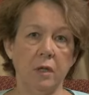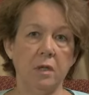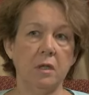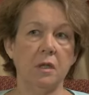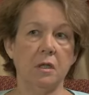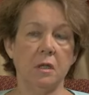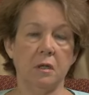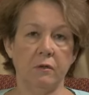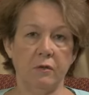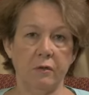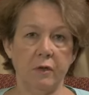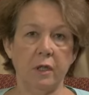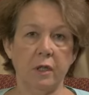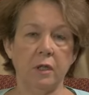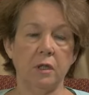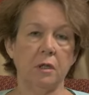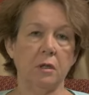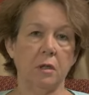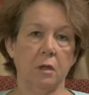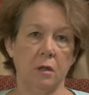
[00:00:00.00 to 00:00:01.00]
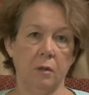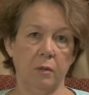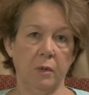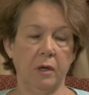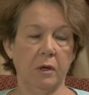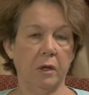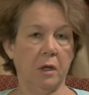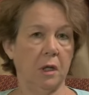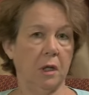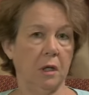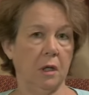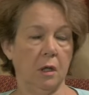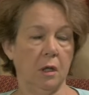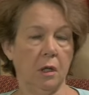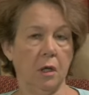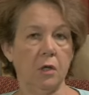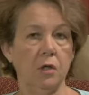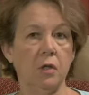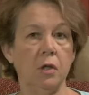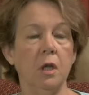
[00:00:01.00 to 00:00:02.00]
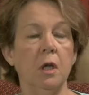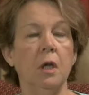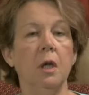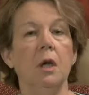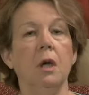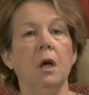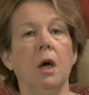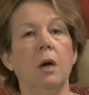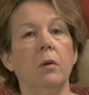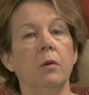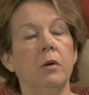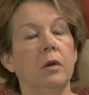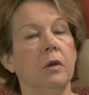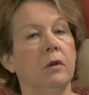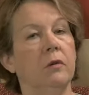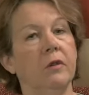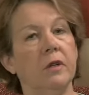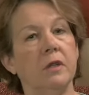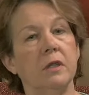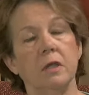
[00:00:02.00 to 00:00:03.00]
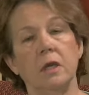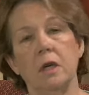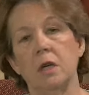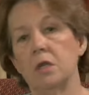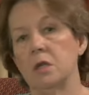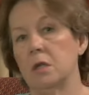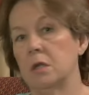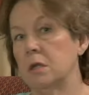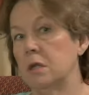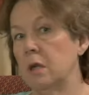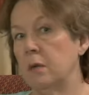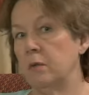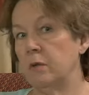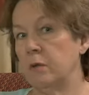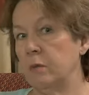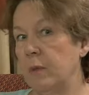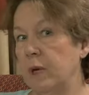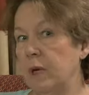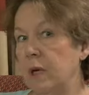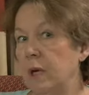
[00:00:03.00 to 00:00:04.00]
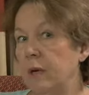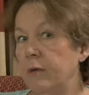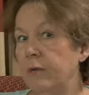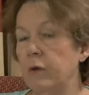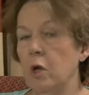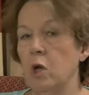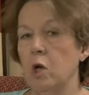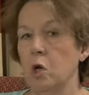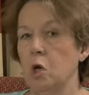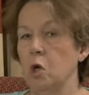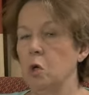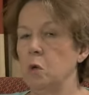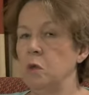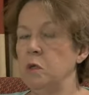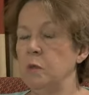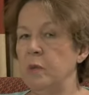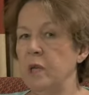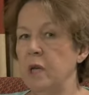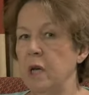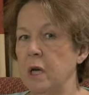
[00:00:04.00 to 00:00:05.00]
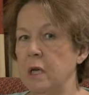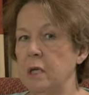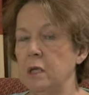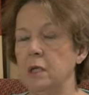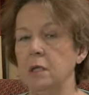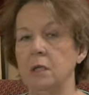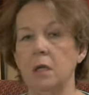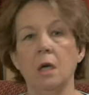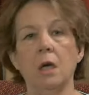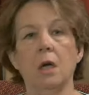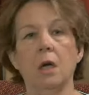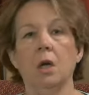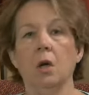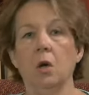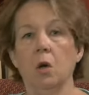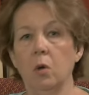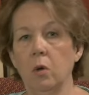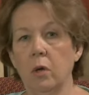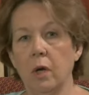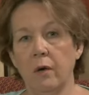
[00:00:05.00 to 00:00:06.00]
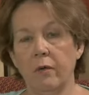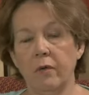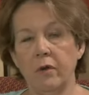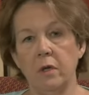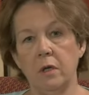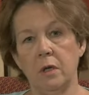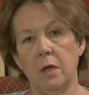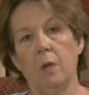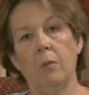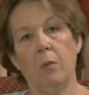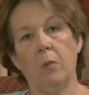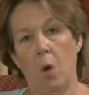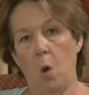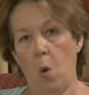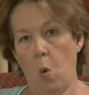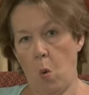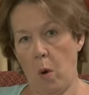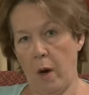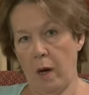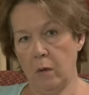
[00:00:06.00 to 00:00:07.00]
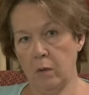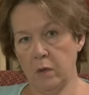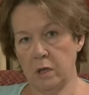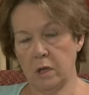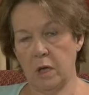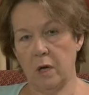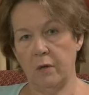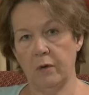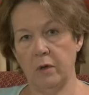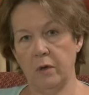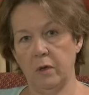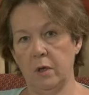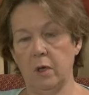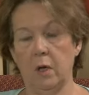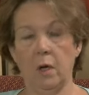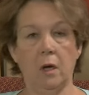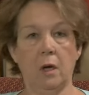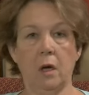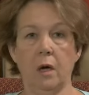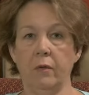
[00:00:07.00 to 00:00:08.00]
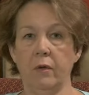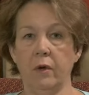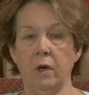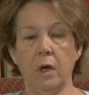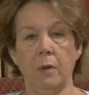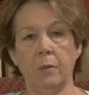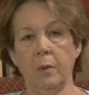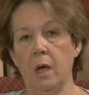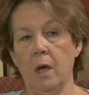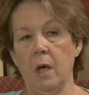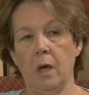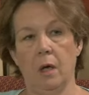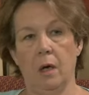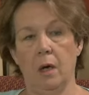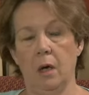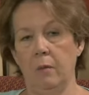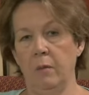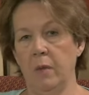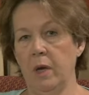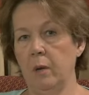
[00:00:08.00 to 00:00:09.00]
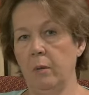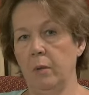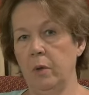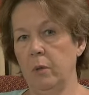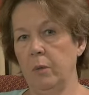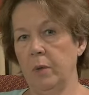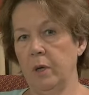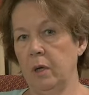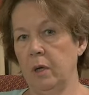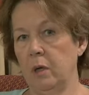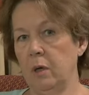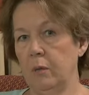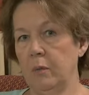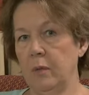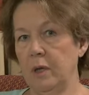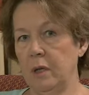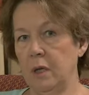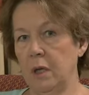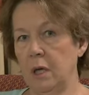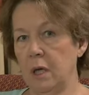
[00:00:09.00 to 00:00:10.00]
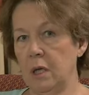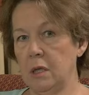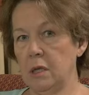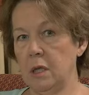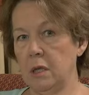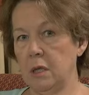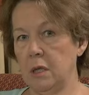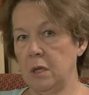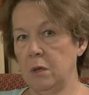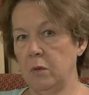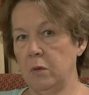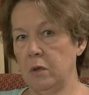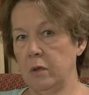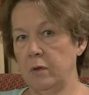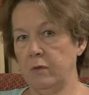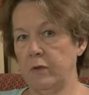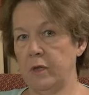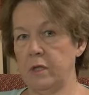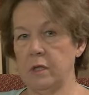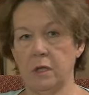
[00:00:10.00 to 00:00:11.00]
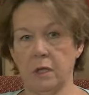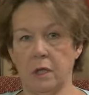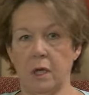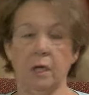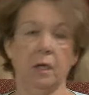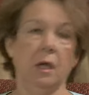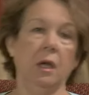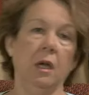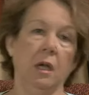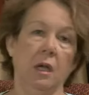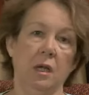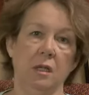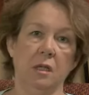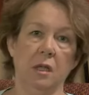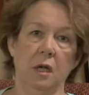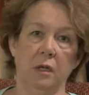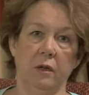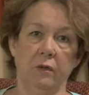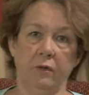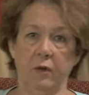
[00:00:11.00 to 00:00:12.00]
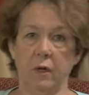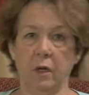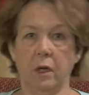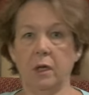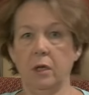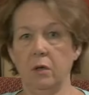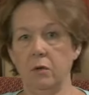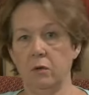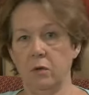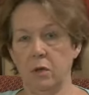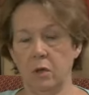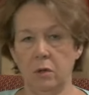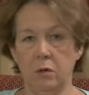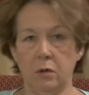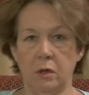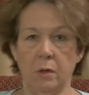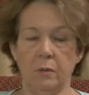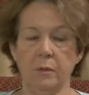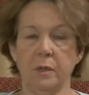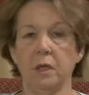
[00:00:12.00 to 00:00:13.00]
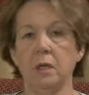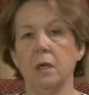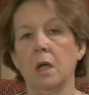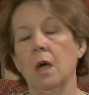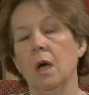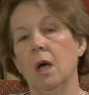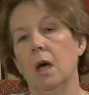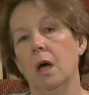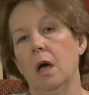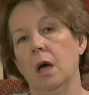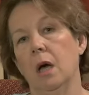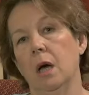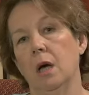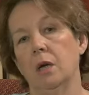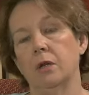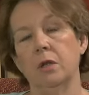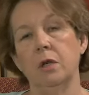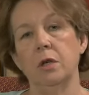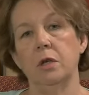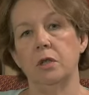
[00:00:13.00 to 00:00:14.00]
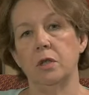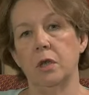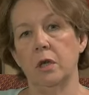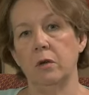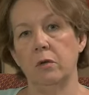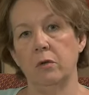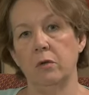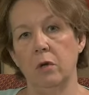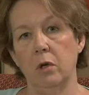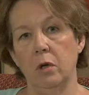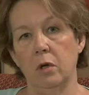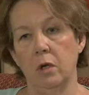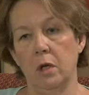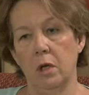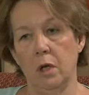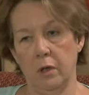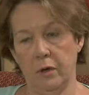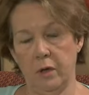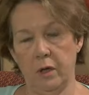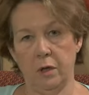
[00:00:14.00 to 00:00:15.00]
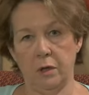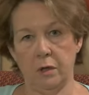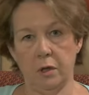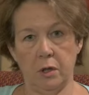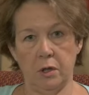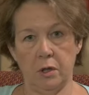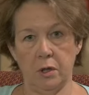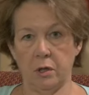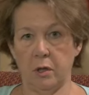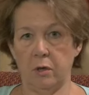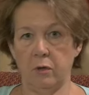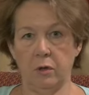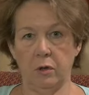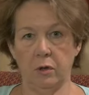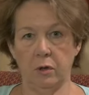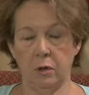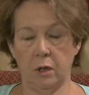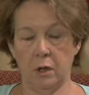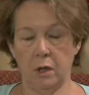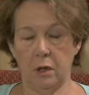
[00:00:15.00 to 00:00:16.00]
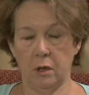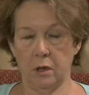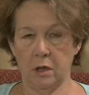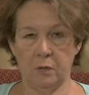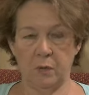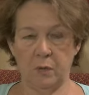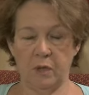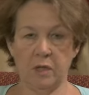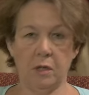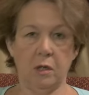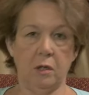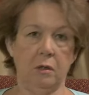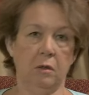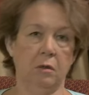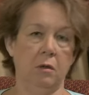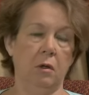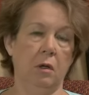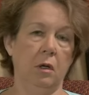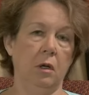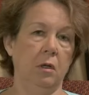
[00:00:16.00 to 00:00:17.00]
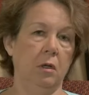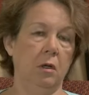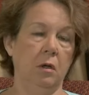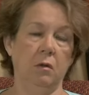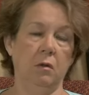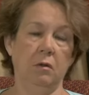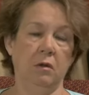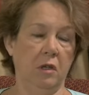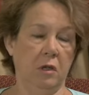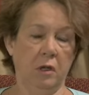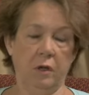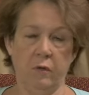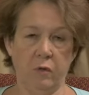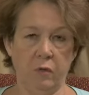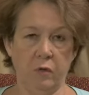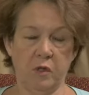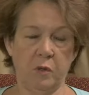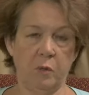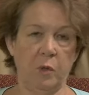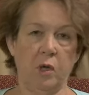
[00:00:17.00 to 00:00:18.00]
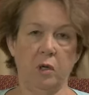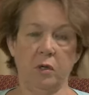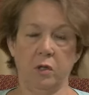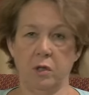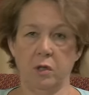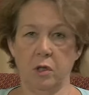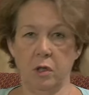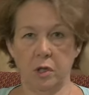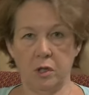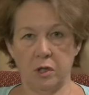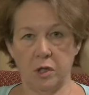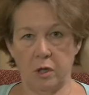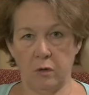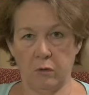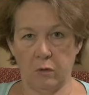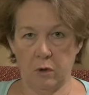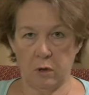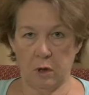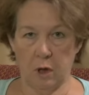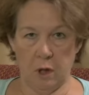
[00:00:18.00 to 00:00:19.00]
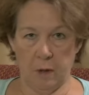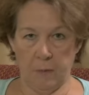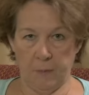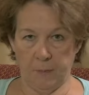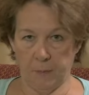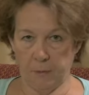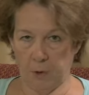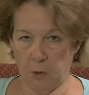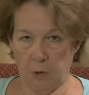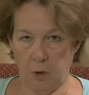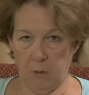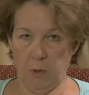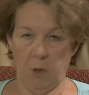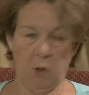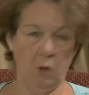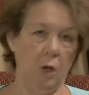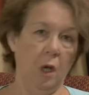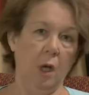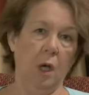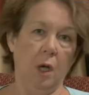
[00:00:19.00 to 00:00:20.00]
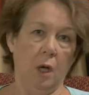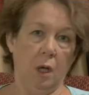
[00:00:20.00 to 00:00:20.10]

this is inflicted on America at large. I want an investigation of the attempt on my life. Who was behind it, who covered it up, why it was covered up. Mayor Bloomberg looked me in the eye and said he would investigate. He assigned a flunky who dumped it. Then Attorney General Spitzer didn't even respond. Attorney General Cuomo